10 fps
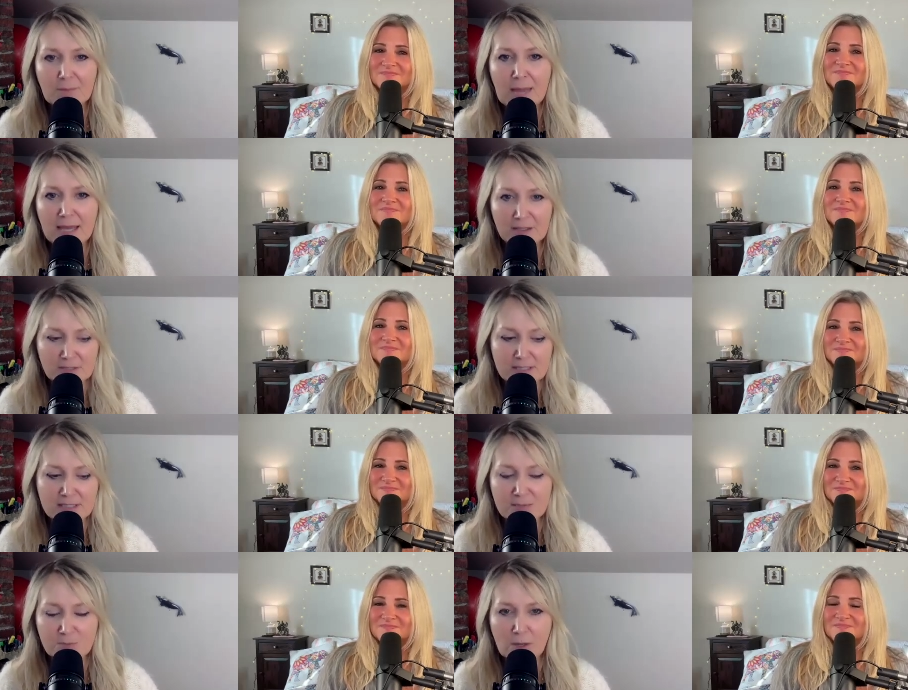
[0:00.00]
Speaker 1: matters.
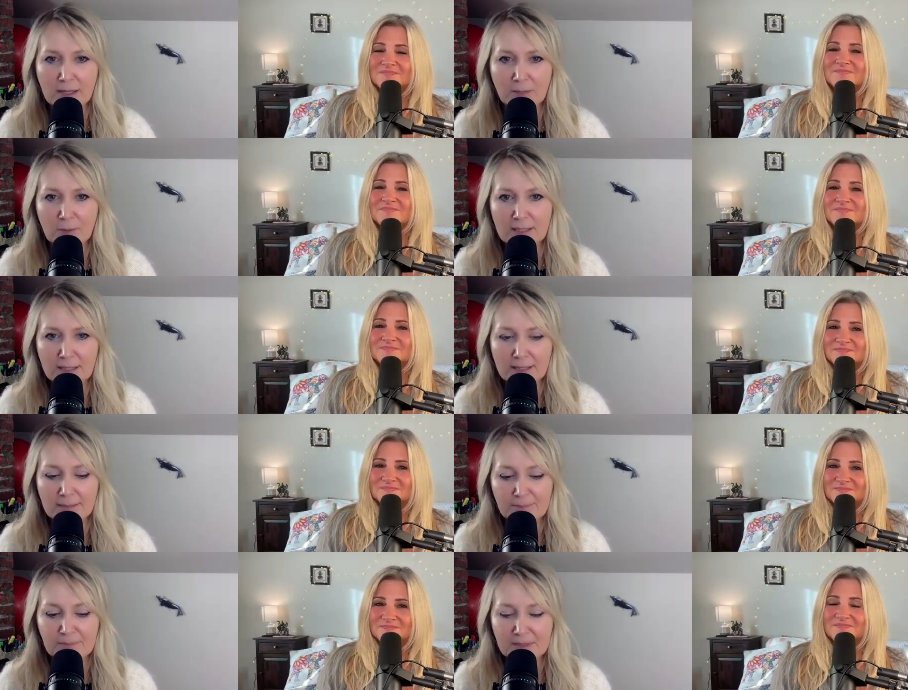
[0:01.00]
This is why we
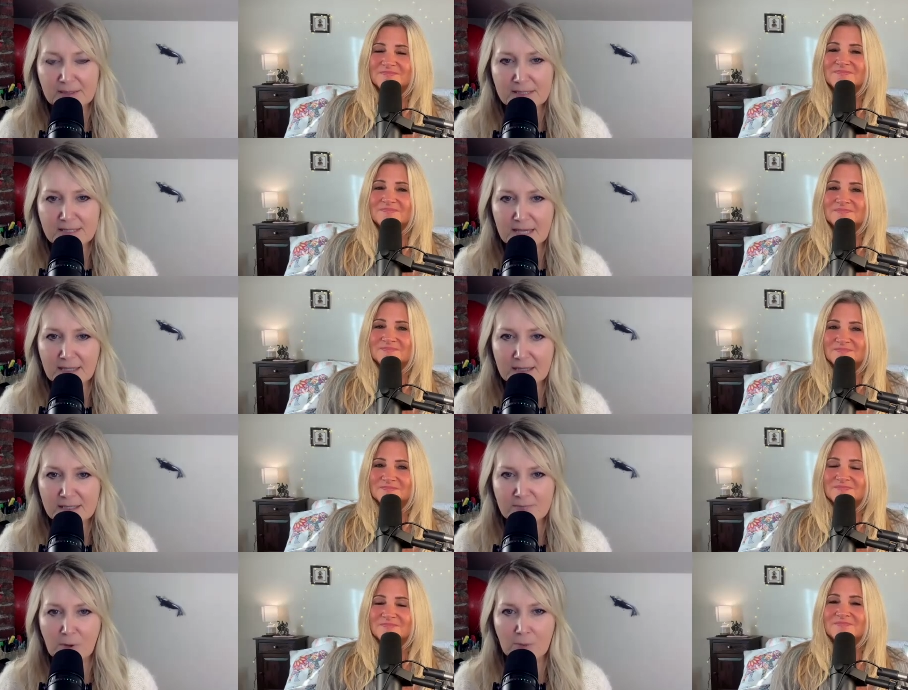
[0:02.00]
stay in
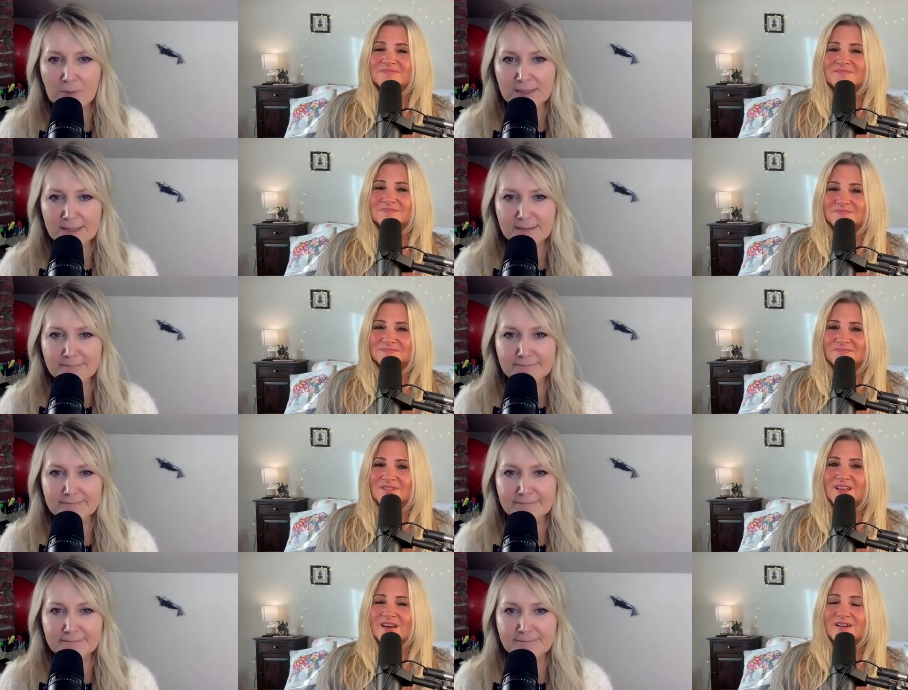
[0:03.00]
this moment.
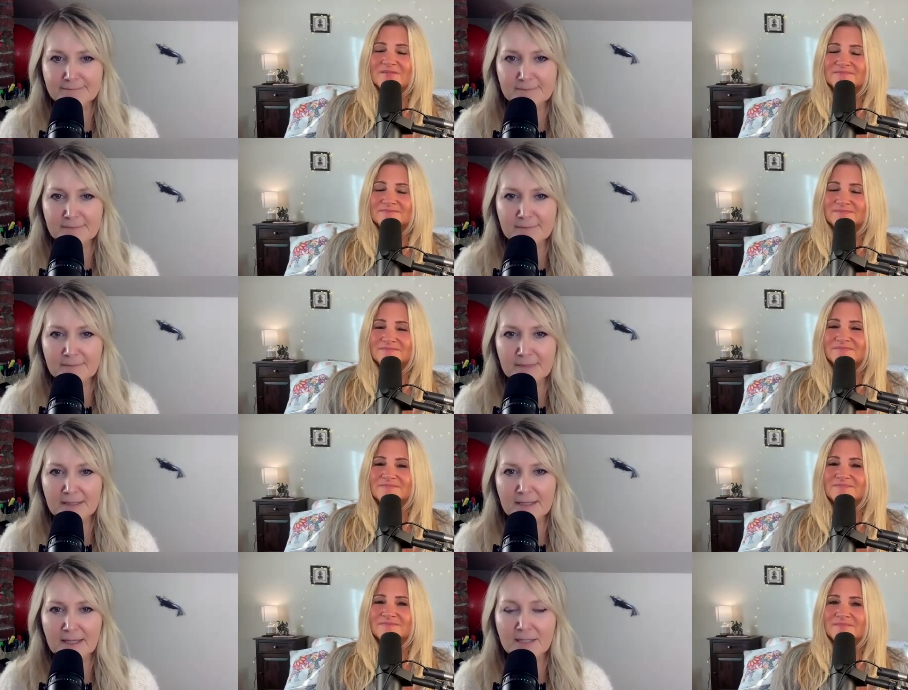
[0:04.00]
Yeah.
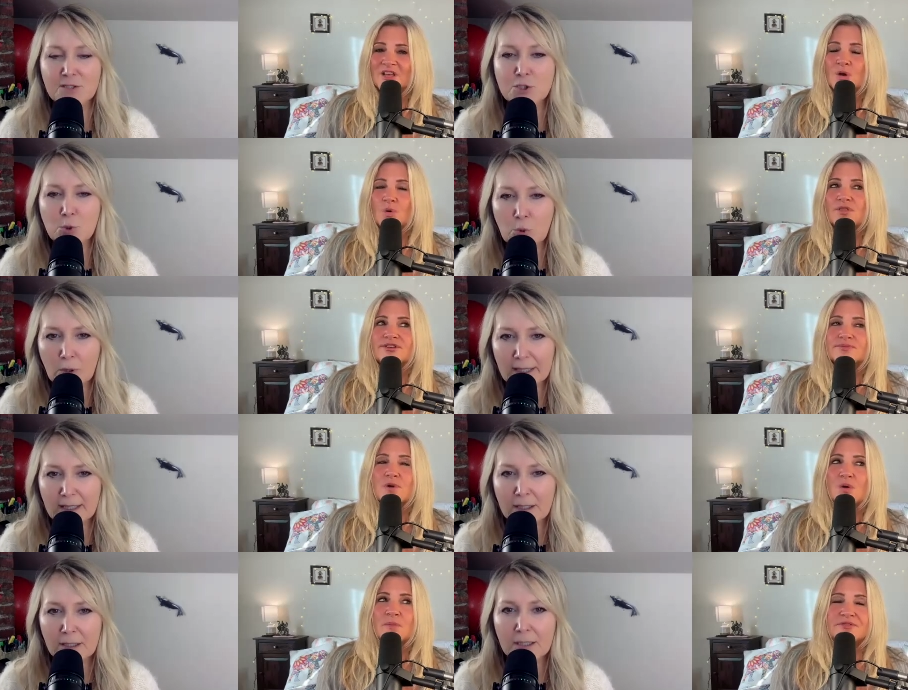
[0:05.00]
Enjoy. Well, this
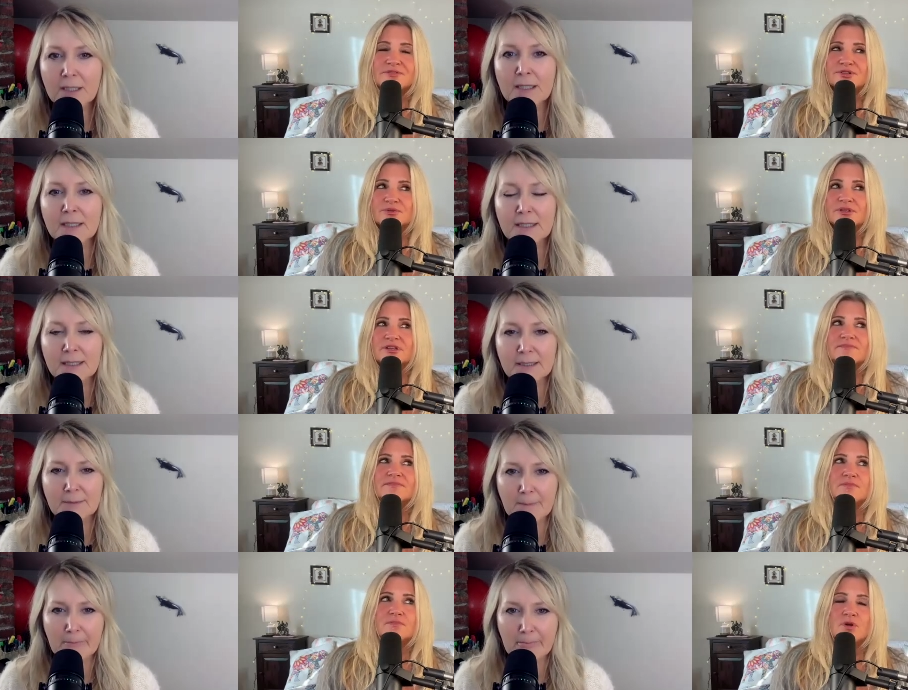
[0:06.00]
moment,
Speaker 2: there's only
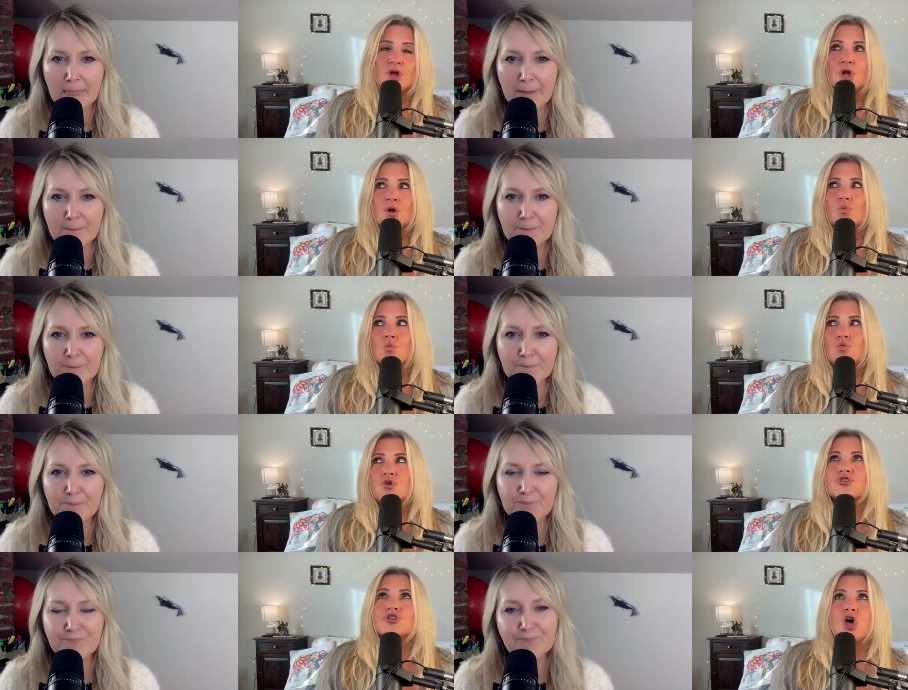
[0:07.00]

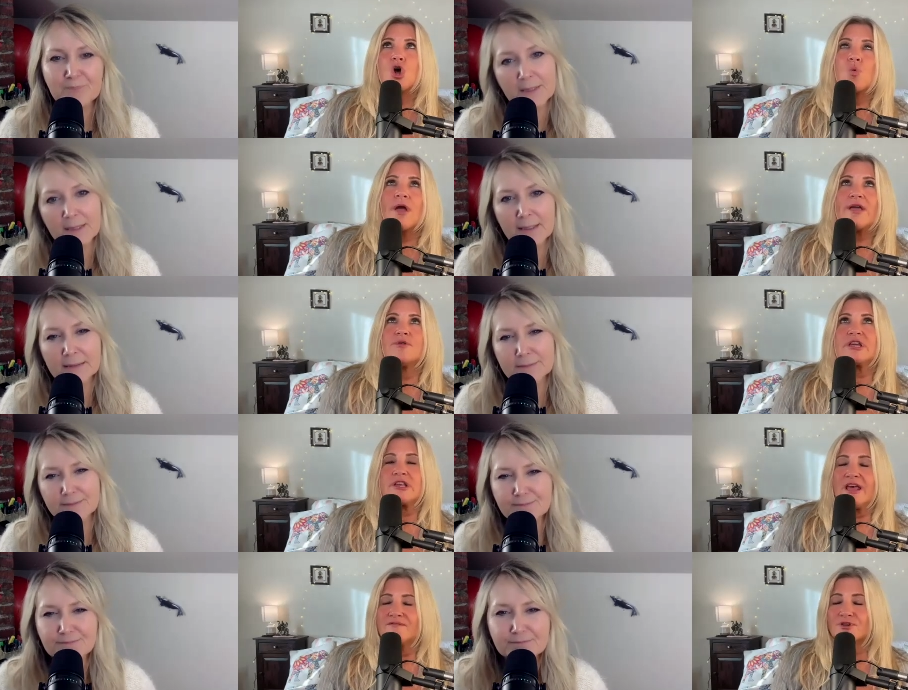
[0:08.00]
there's no way we
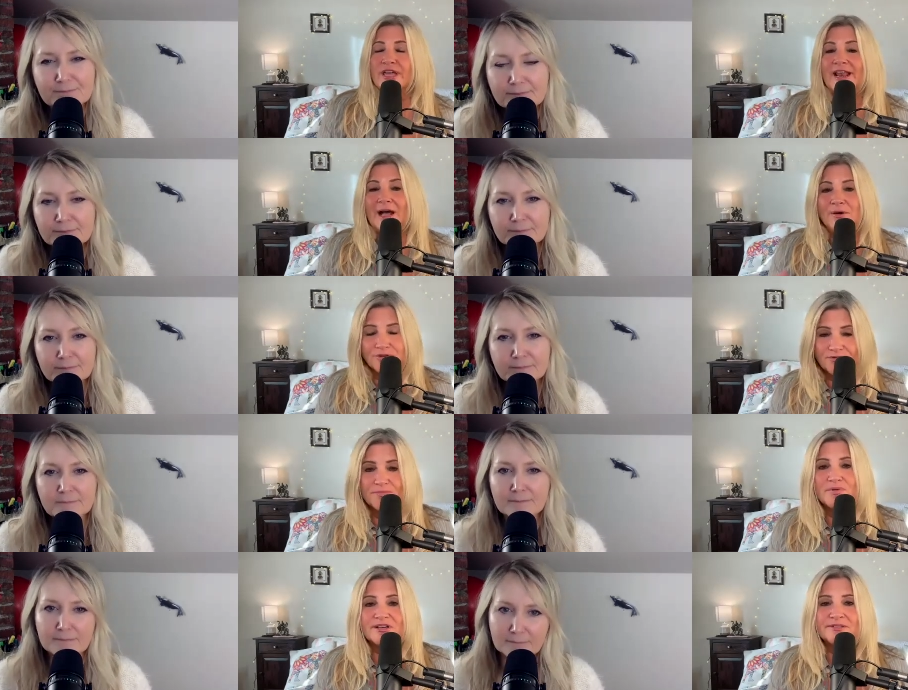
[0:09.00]
can ever get out of the
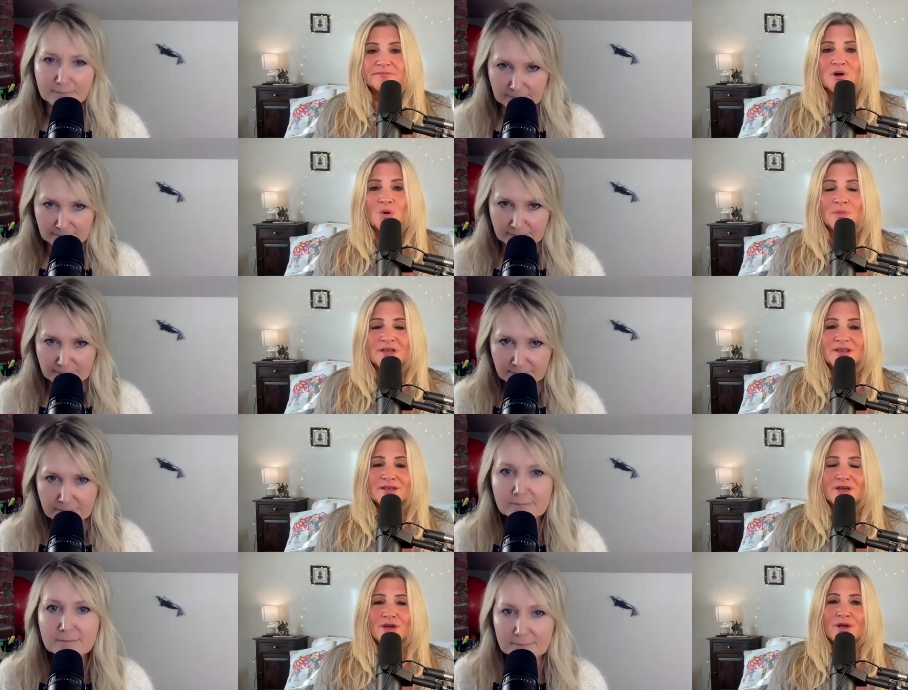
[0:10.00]
present moment
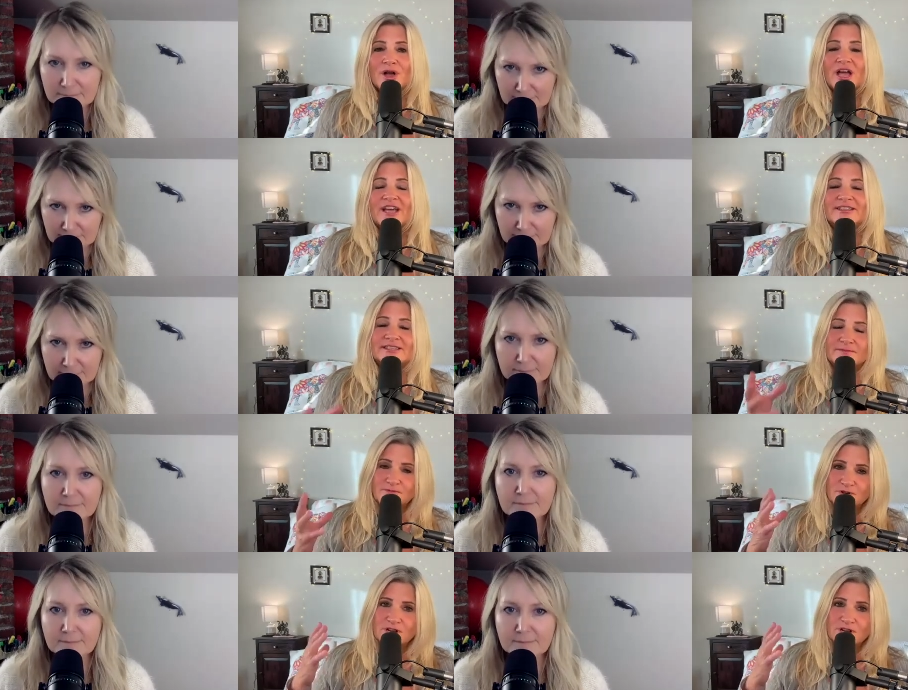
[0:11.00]
except for in